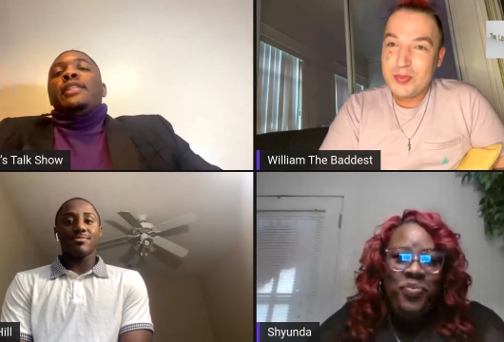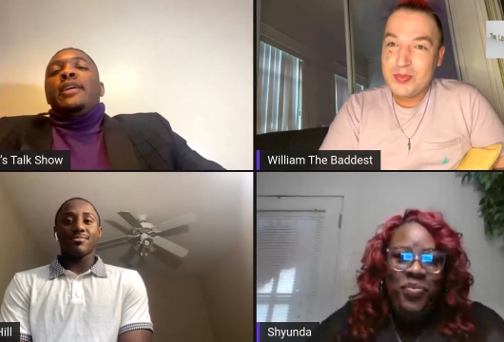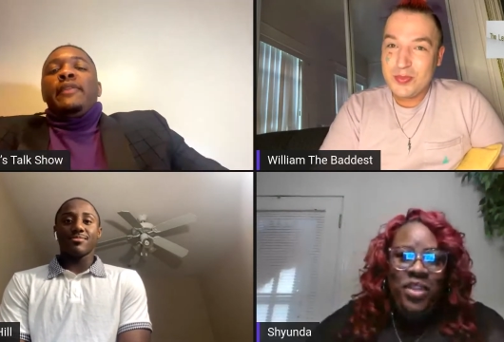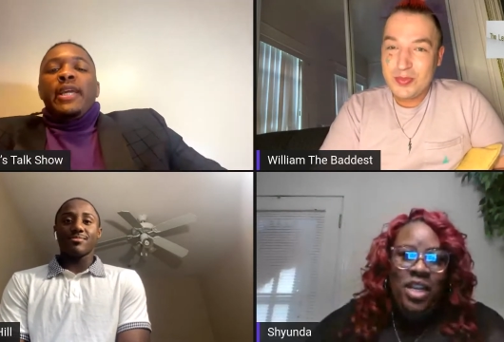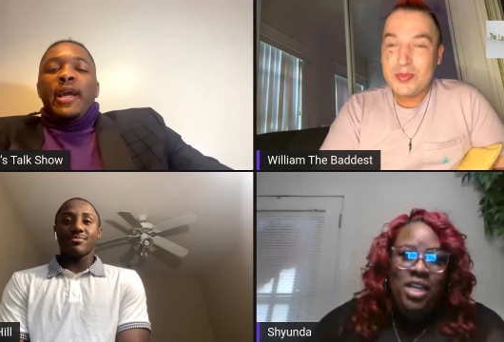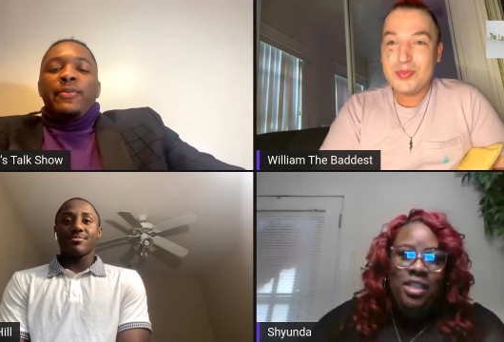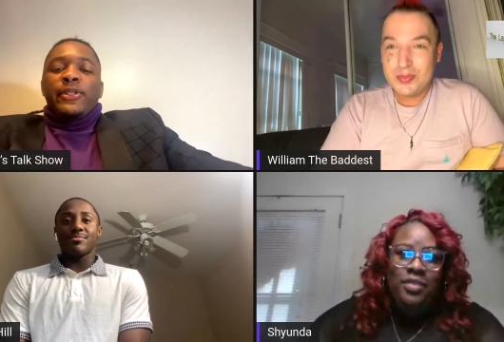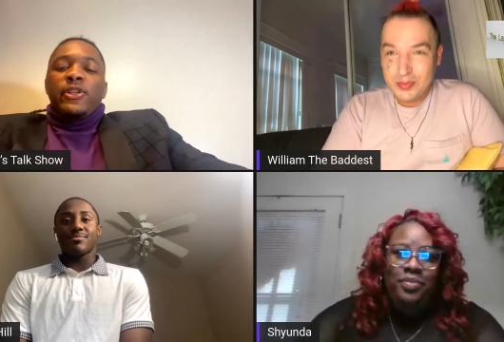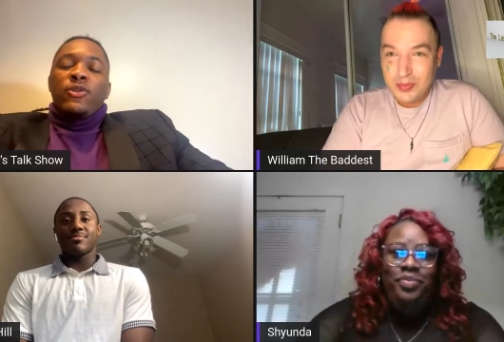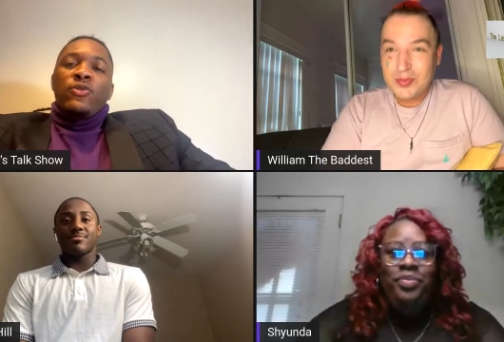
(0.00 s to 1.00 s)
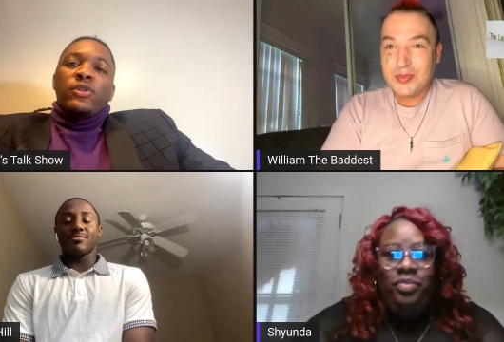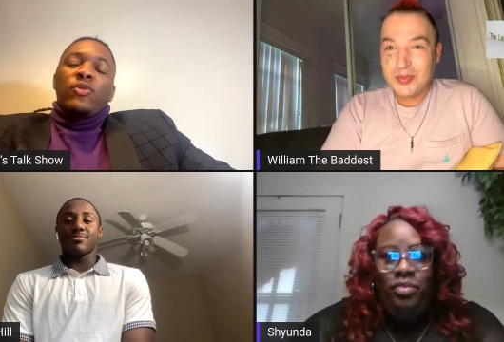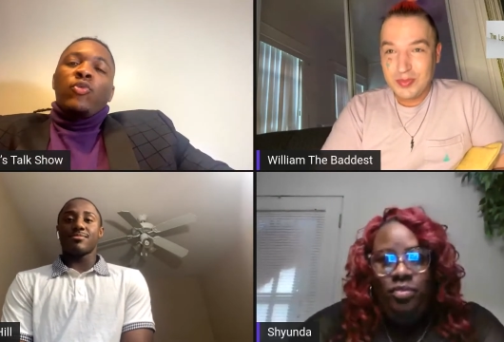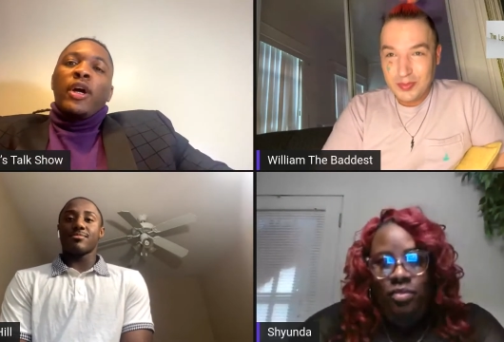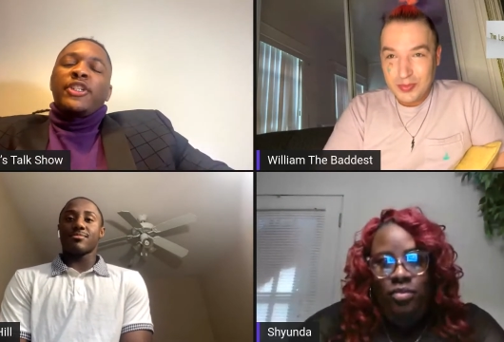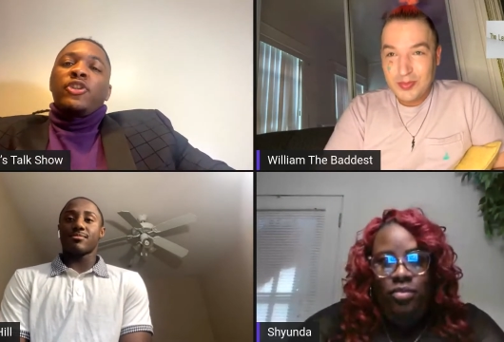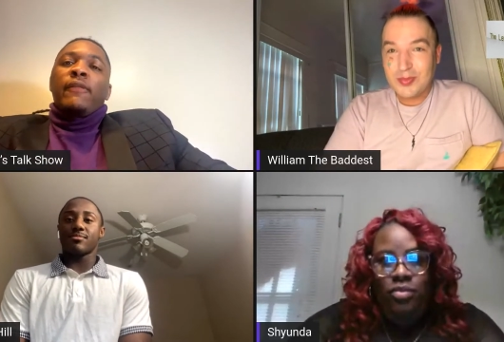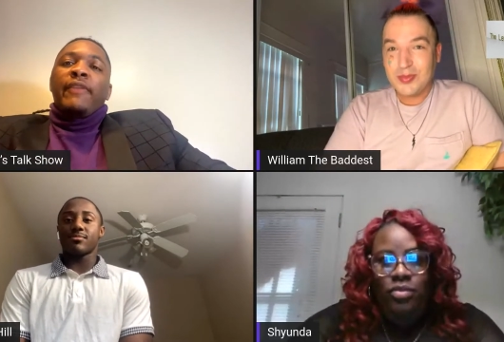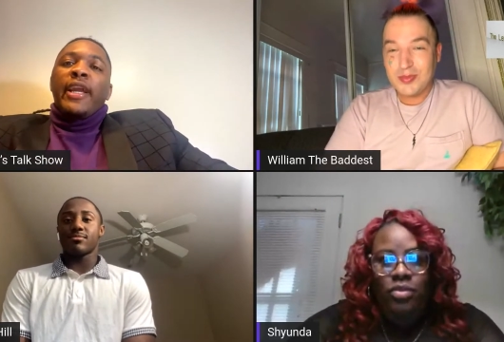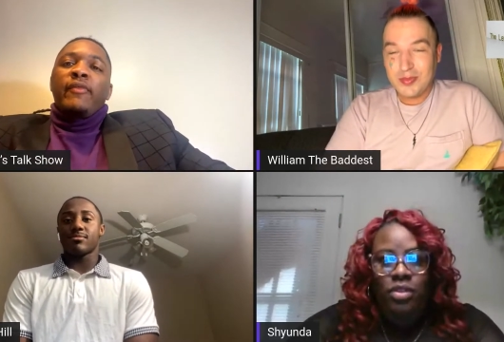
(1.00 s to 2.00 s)
Speaker 1: TV episodes. What's your
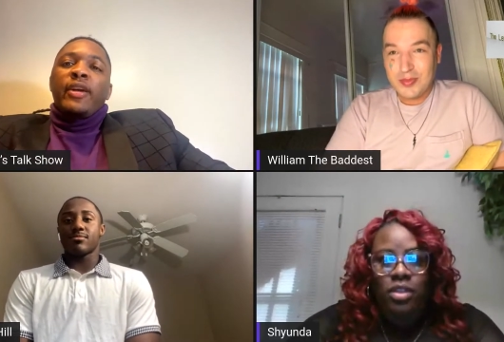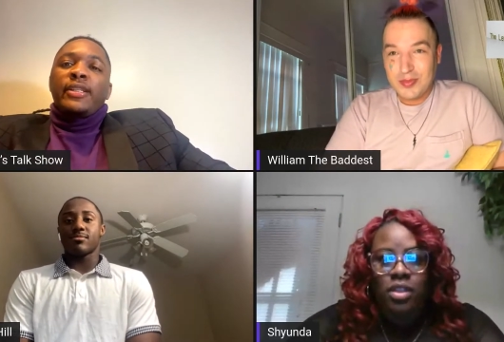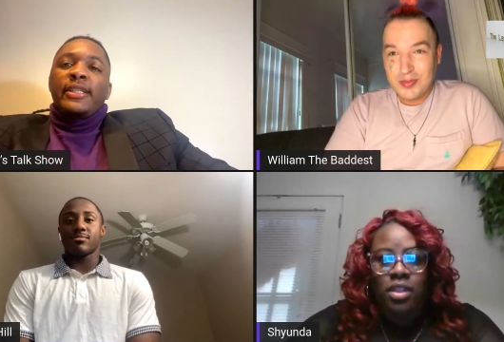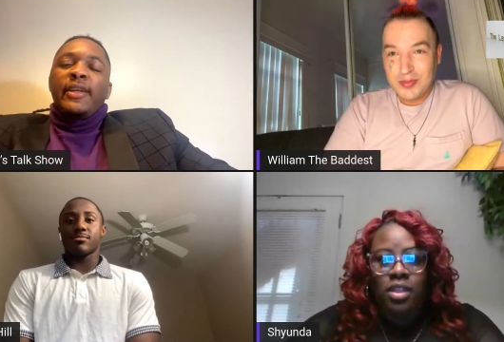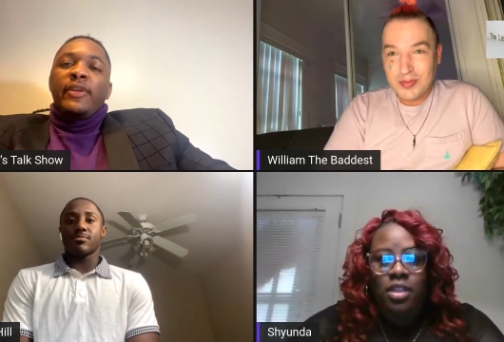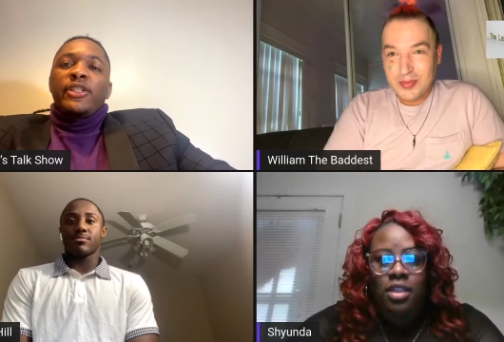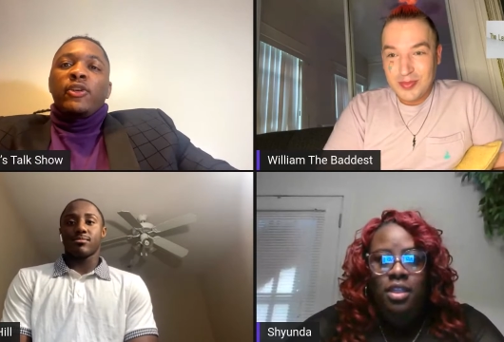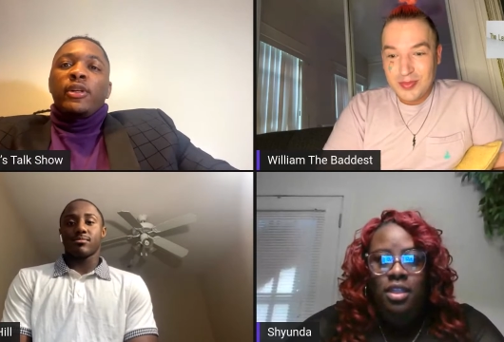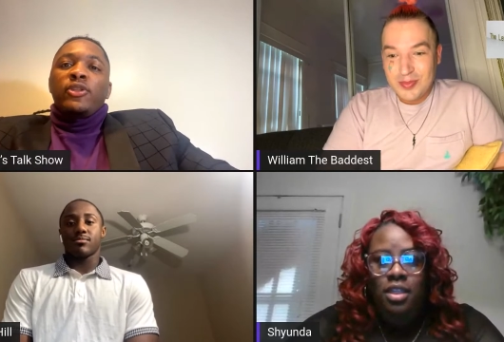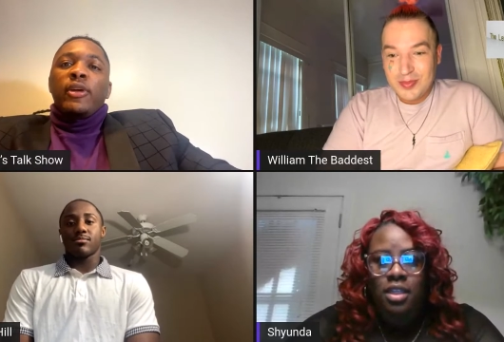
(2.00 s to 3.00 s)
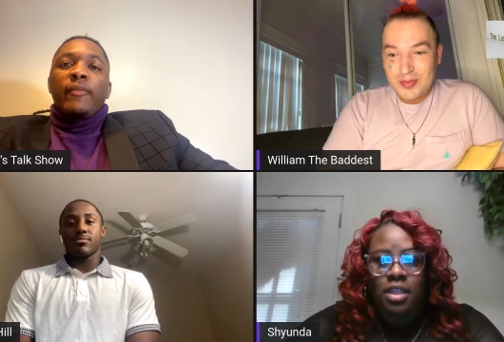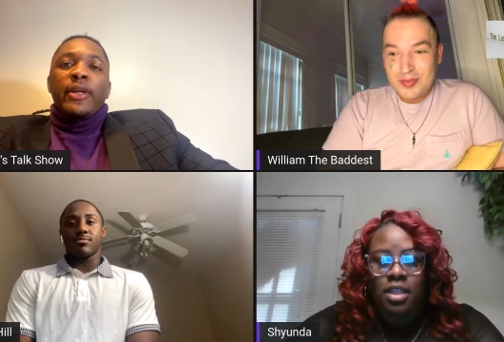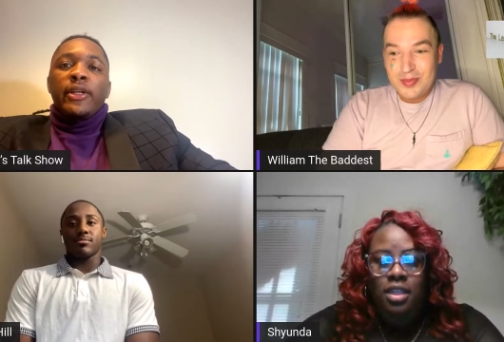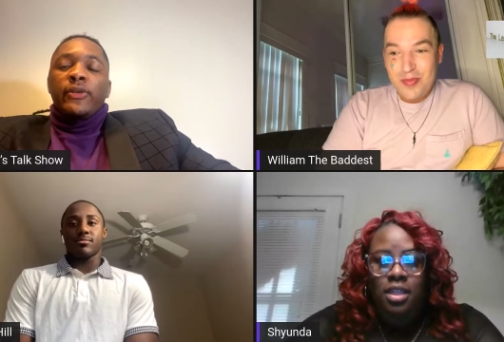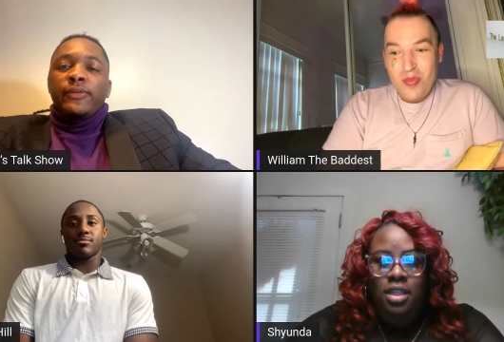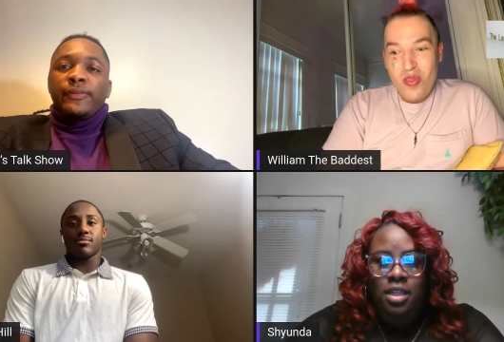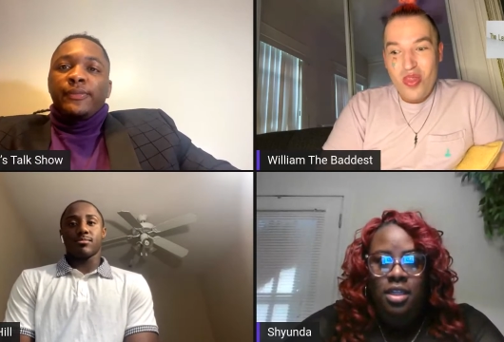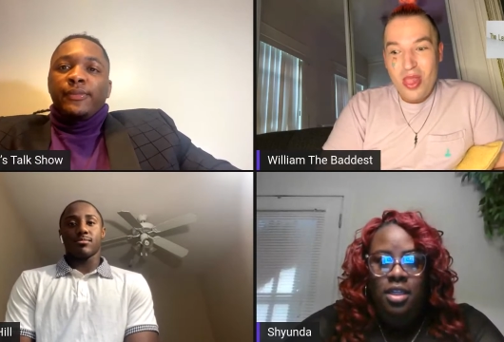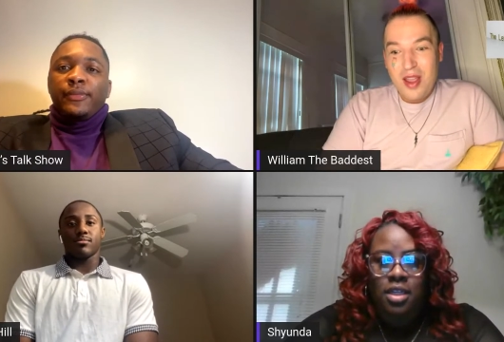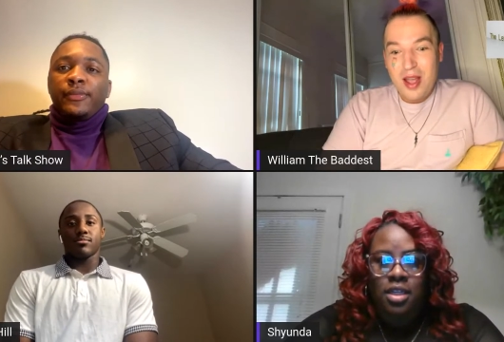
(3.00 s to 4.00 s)
favorite TV show that you have been on?
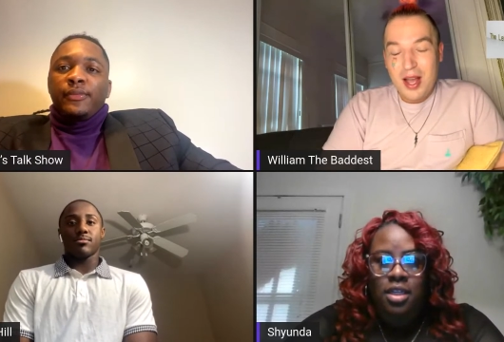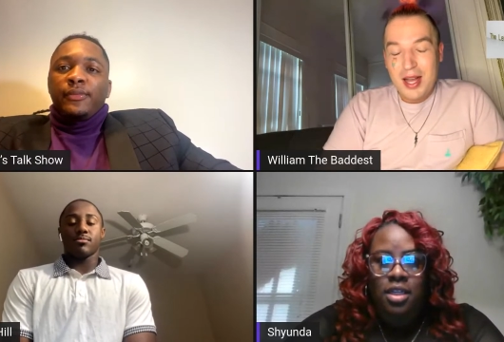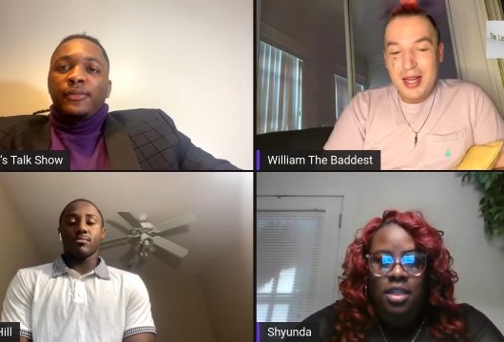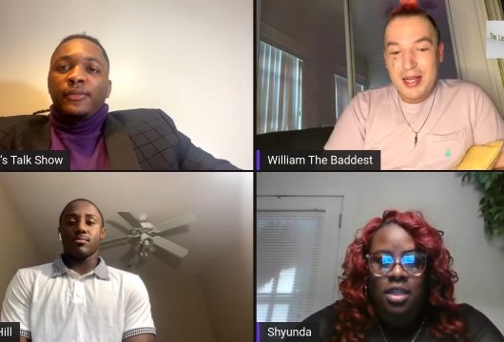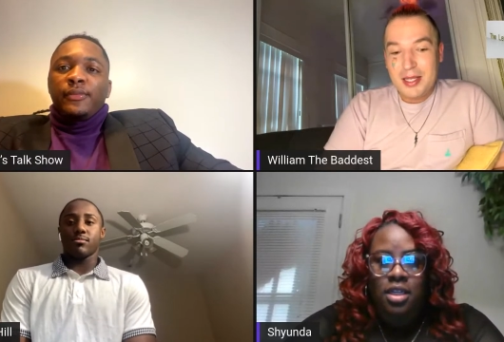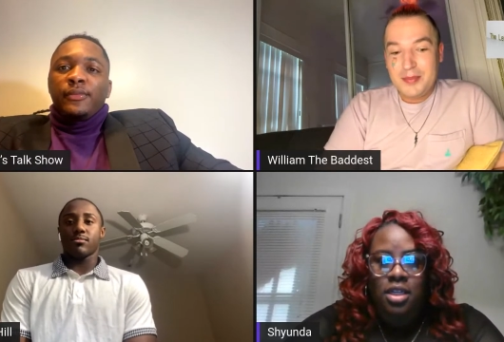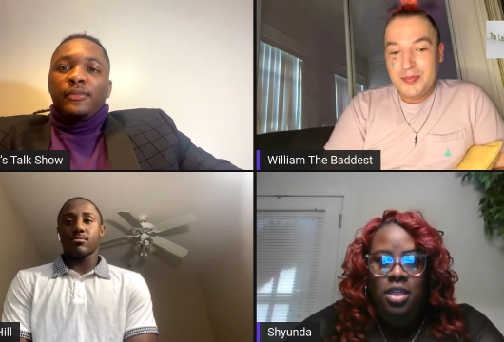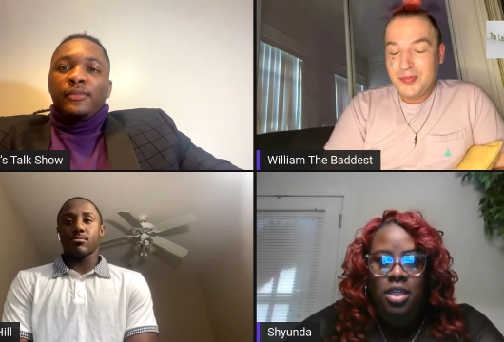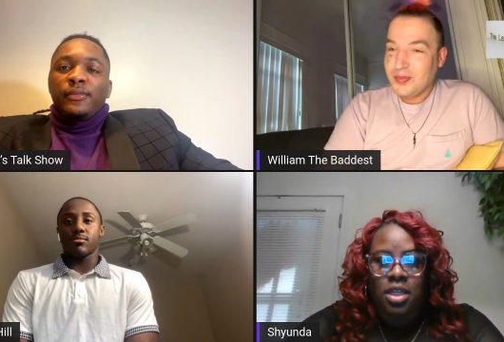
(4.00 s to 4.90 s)
Um.